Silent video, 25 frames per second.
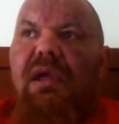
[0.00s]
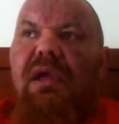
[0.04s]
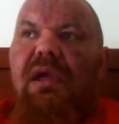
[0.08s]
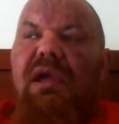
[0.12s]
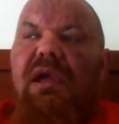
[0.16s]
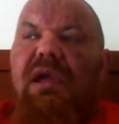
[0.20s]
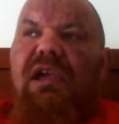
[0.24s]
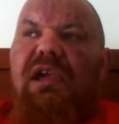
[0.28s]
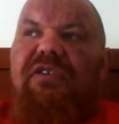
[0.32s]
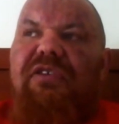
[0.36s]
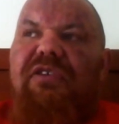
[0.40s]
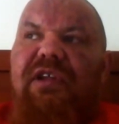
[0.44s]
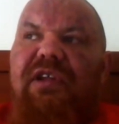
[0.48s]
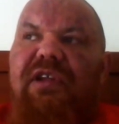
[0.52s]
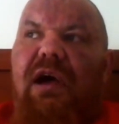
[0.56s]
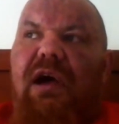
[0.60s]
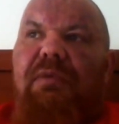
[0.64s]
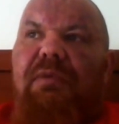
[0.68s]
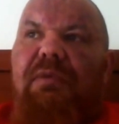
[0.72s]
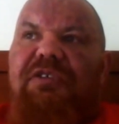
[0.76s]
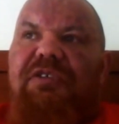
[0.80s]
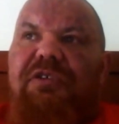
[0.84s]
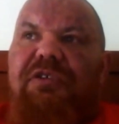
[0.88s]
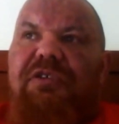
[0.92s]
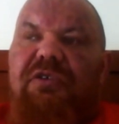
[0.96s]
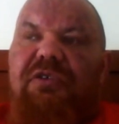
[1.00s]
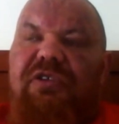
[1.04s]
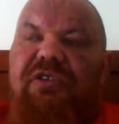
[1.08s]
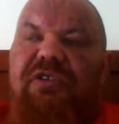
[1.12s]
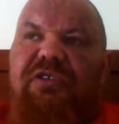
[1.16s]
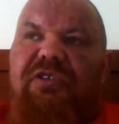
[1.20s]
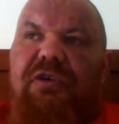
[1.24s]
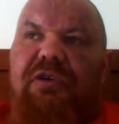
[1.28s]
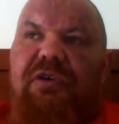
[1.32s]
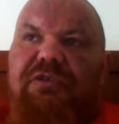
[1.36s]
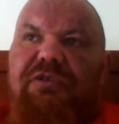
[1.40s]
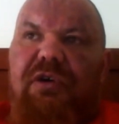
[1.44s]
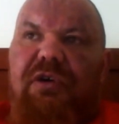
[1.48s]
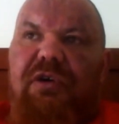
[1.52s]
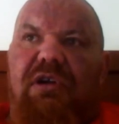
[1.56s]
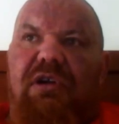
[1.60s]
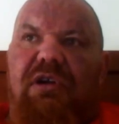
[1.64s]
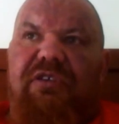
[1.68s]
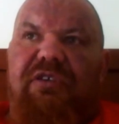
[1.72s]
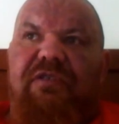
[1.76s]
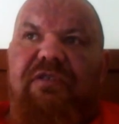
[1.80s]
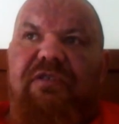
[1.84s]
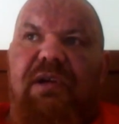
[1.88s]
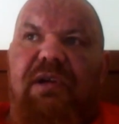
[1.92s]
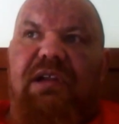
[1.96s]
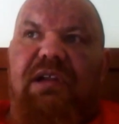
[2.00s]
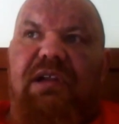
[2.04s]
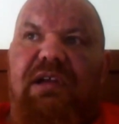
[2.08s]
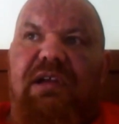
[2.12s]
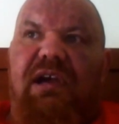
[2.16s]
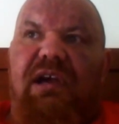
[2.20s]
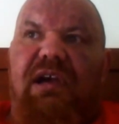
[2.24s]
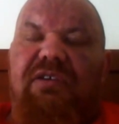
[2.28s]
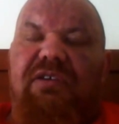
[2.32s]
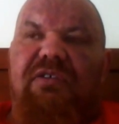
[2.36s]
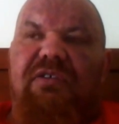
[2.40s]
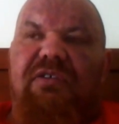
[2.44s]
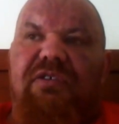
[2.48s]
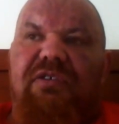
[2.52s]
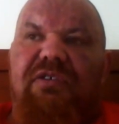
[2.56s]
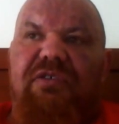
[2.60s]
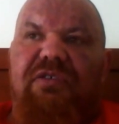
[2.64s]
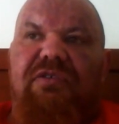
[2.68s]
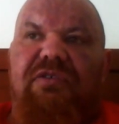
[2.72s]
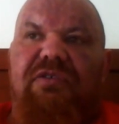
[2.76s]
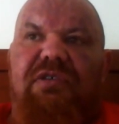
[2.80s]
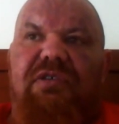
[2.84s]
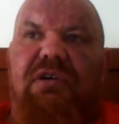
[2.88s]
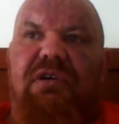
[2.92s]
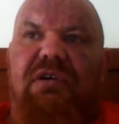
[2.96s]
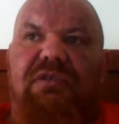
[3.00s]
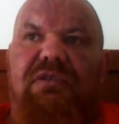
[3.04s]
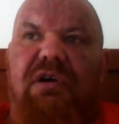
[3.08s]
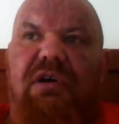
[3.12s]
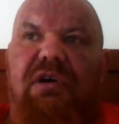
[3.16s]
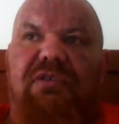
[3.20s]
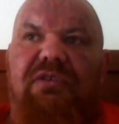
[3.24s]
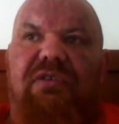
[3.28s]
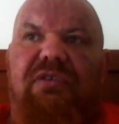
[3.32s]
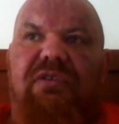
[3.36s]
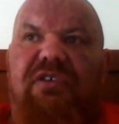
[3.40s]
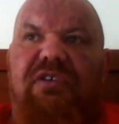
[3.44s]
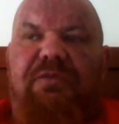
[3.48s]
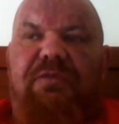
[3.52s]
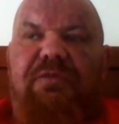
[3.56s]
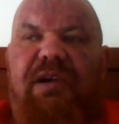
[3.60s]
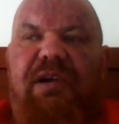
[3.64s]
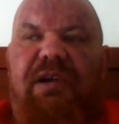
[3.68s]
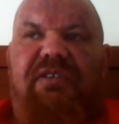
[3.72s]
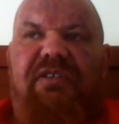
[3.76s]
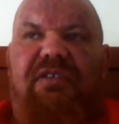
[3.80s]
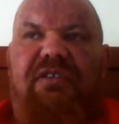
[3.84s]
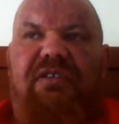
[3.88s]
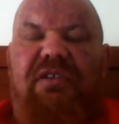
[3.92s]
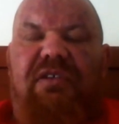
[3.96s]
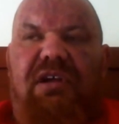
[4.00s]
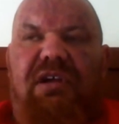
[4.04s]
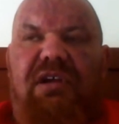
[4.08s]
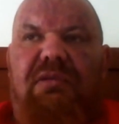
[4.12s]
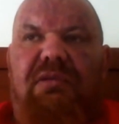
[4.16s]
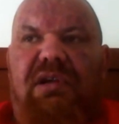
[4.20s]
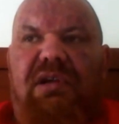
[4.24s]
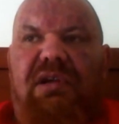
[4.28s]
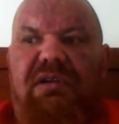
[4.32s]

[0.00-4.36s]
he's now reduced his alternative medication to such low doses, his specialists are like,